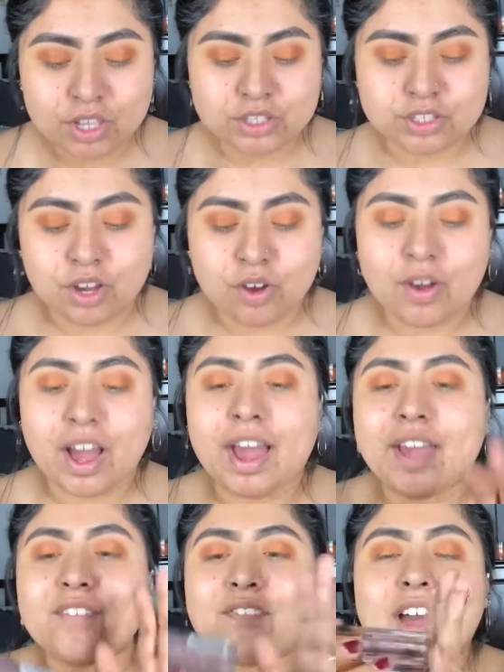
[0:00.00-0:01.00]
So
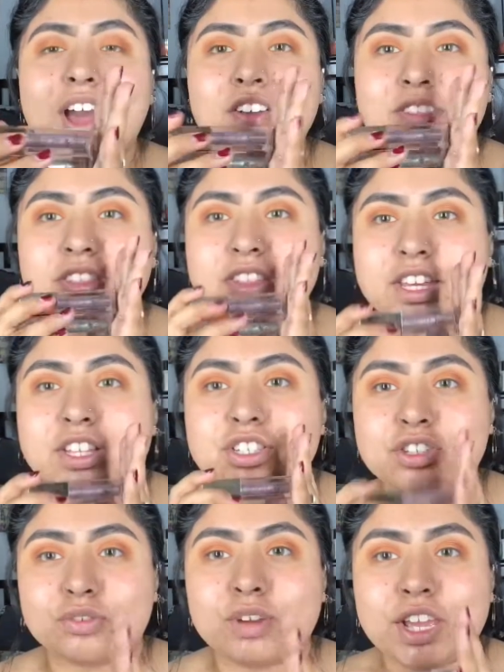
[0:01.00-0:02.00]
I found these
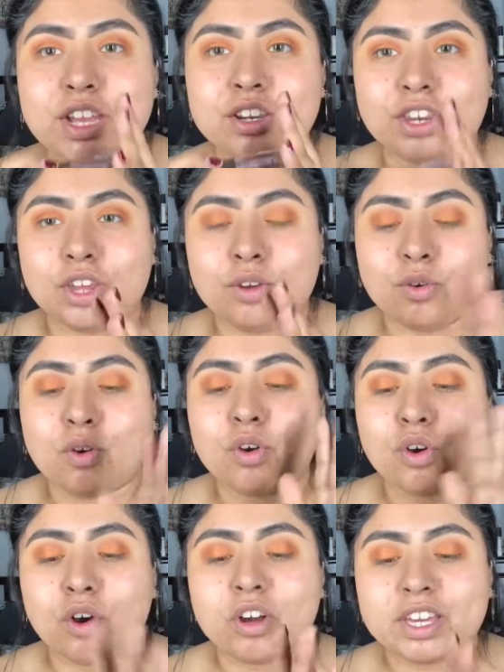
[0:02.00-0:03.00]
3 new
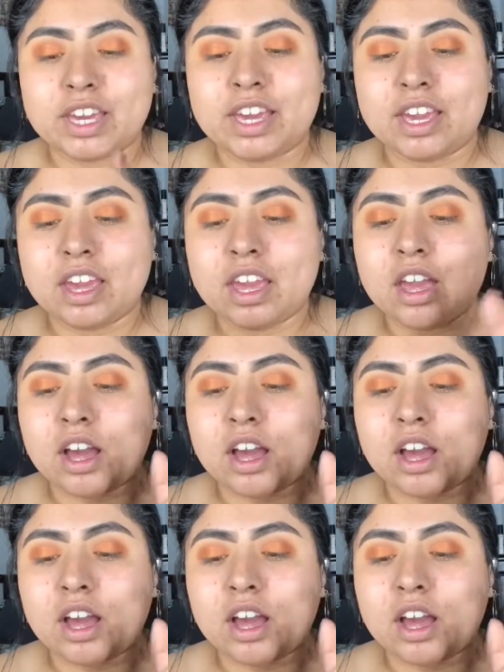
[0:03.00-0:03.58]
Kokie